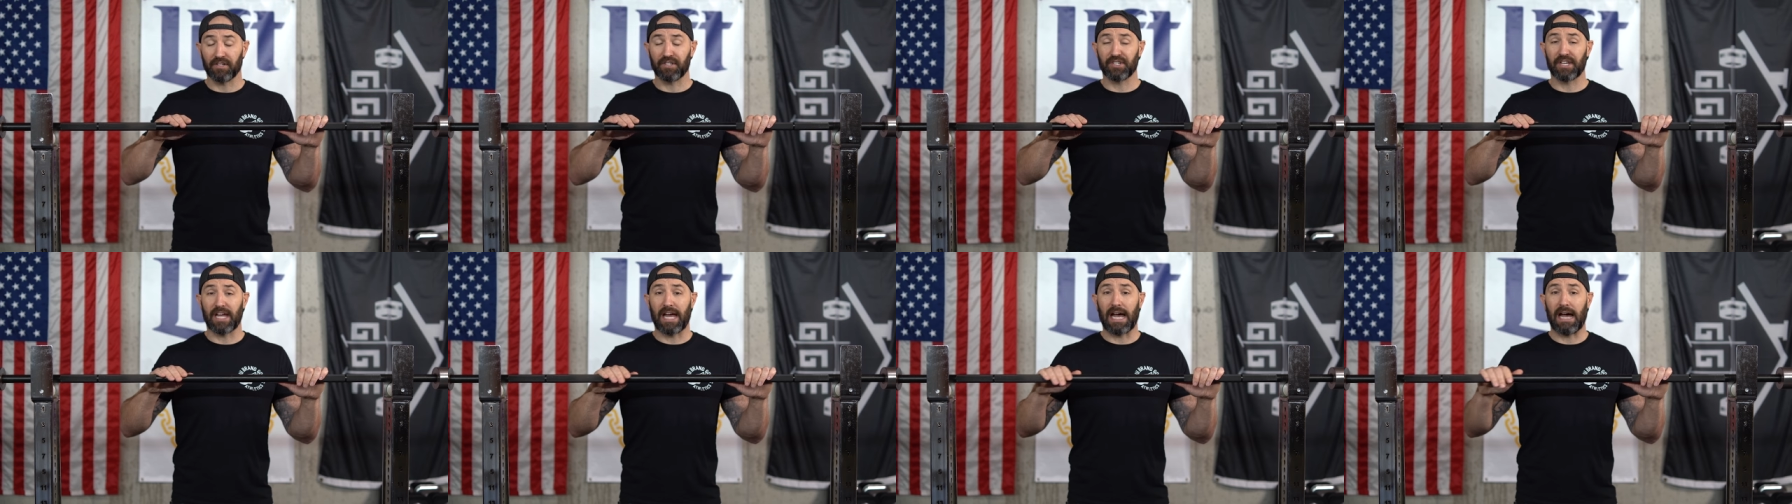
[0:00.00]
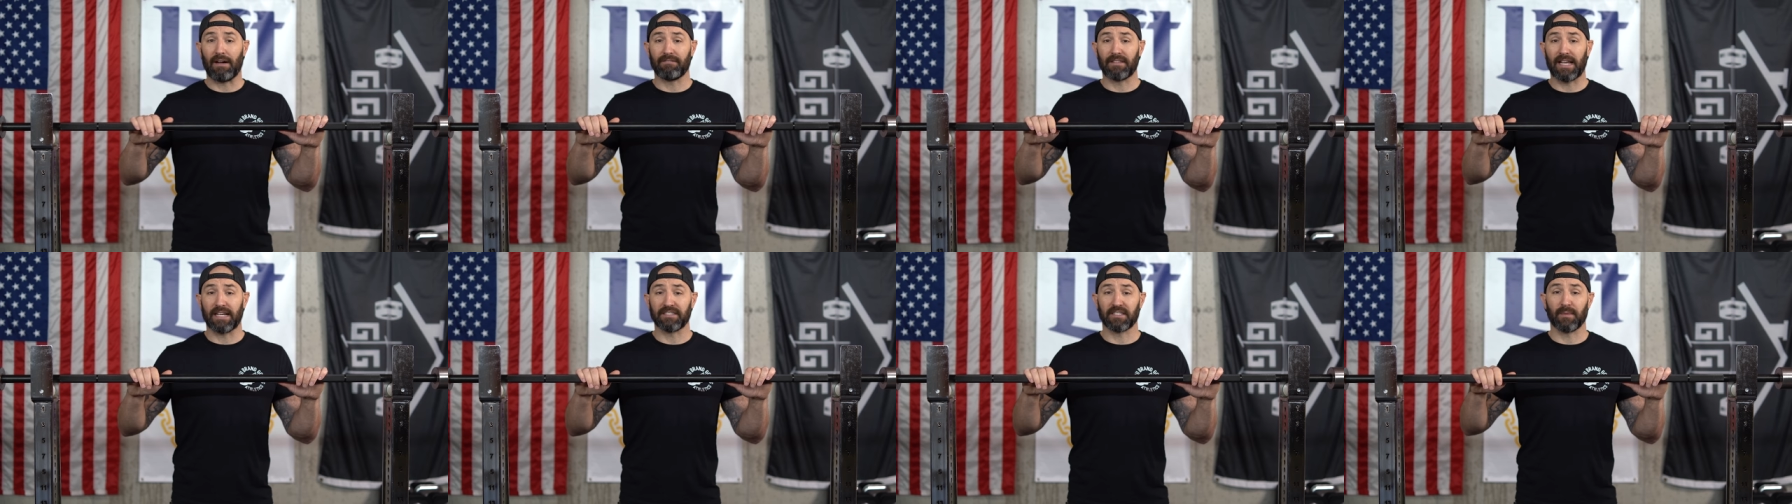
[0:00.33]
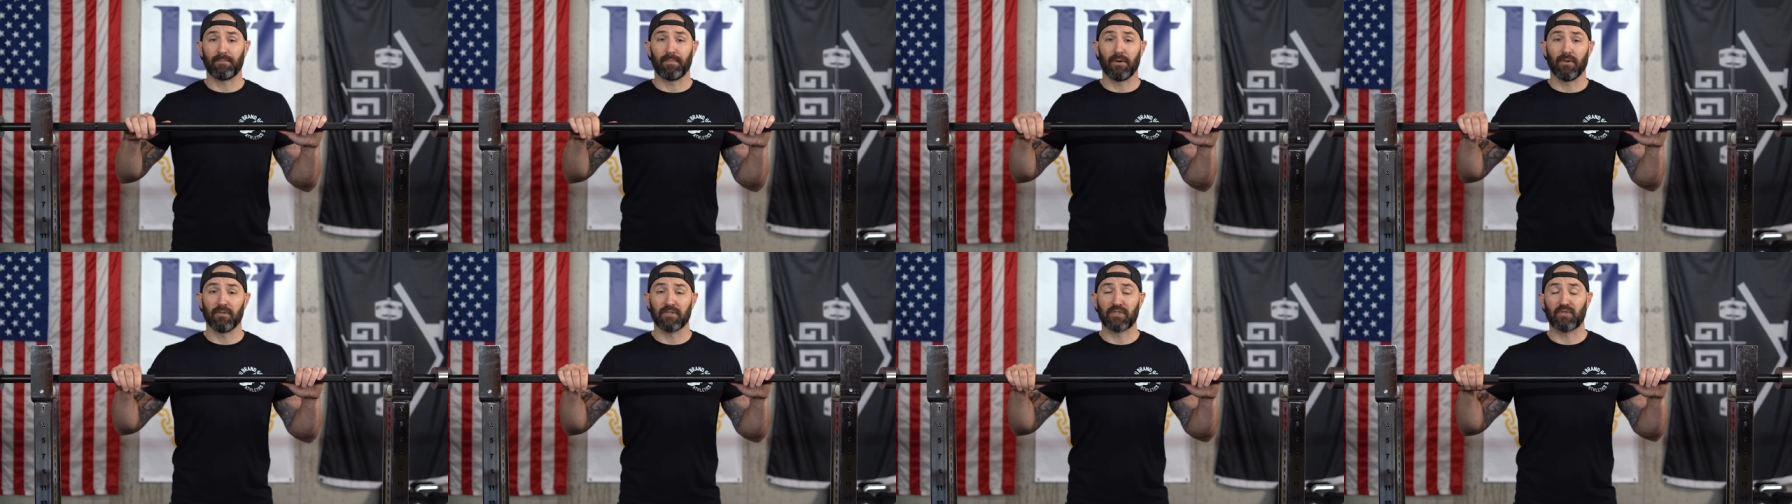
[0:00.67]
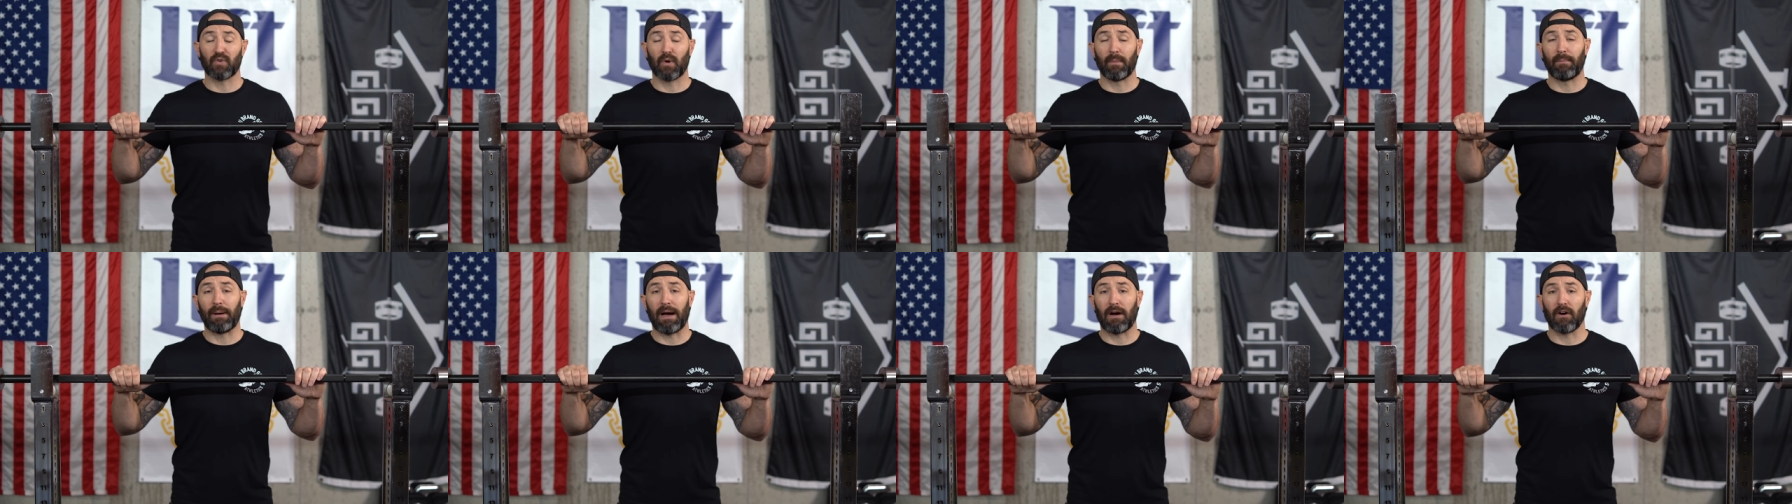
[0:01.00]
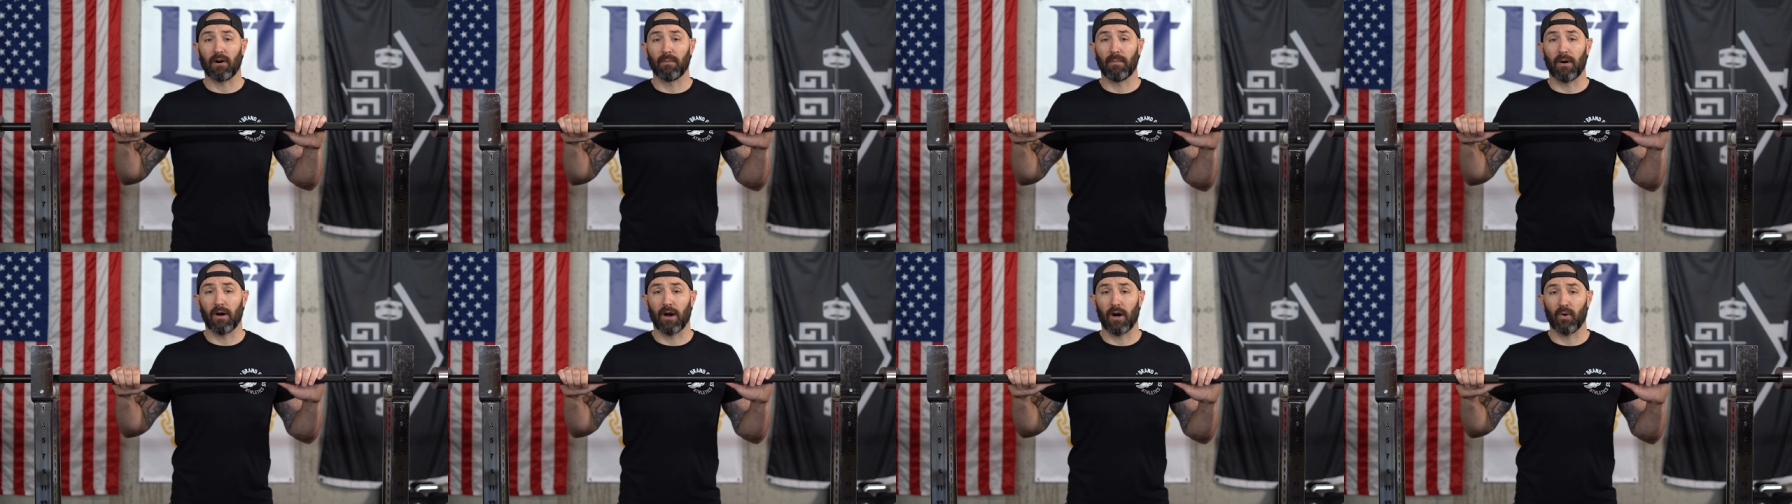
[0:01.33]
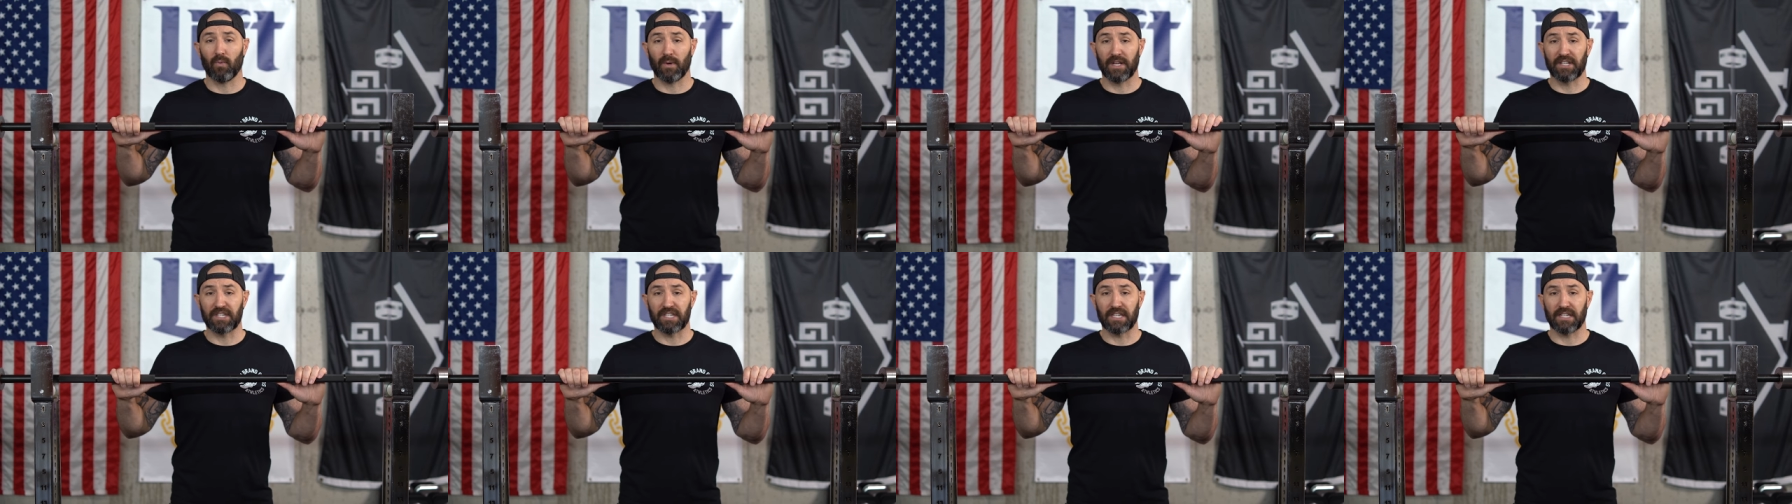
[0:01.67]
shaft as opposed to a power bar
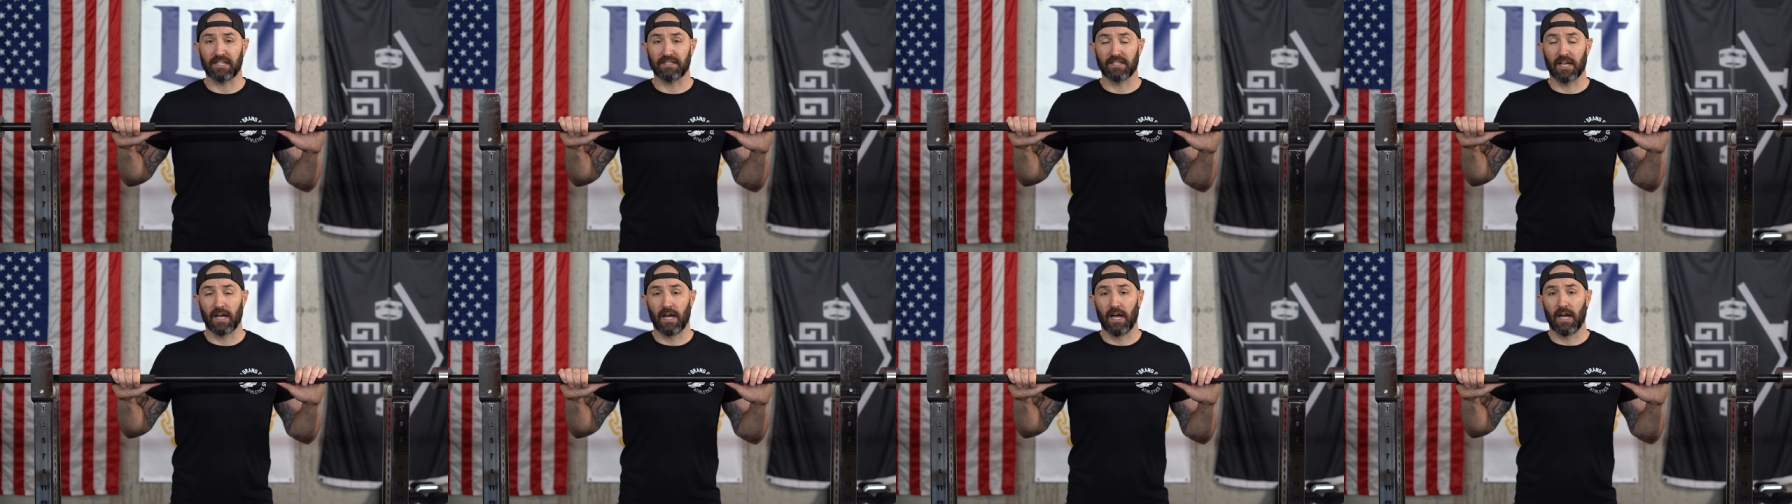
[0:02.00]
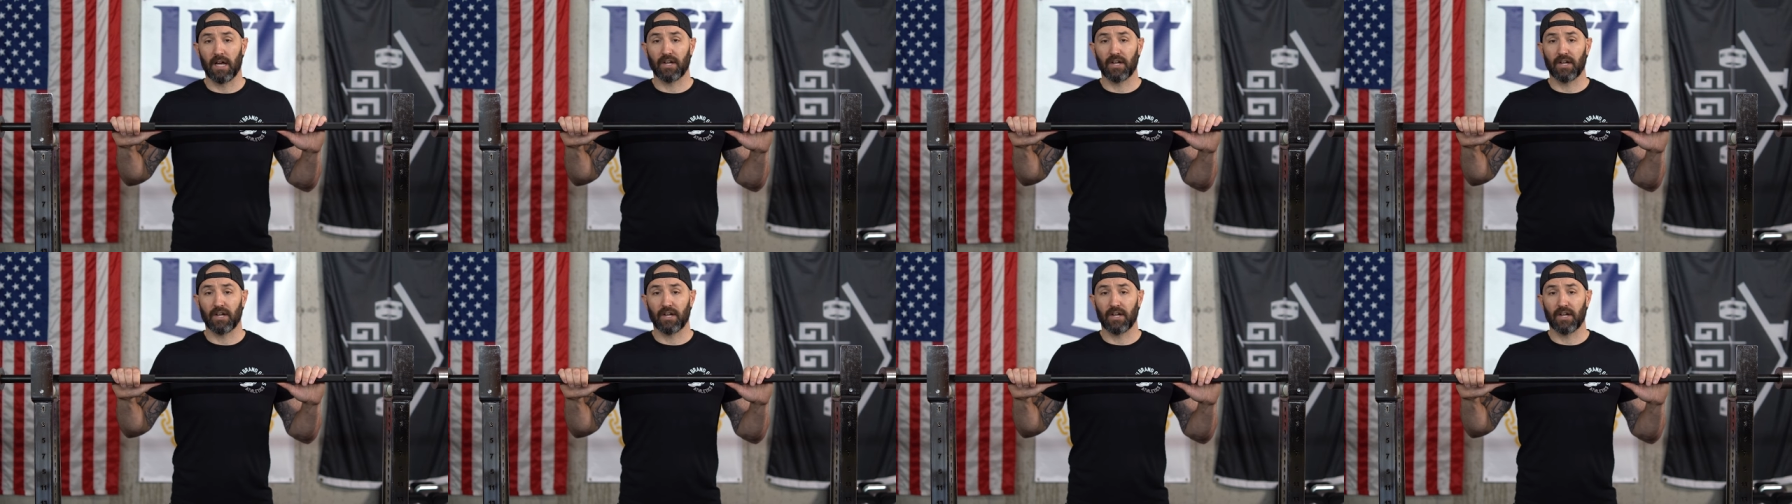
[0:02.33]
which is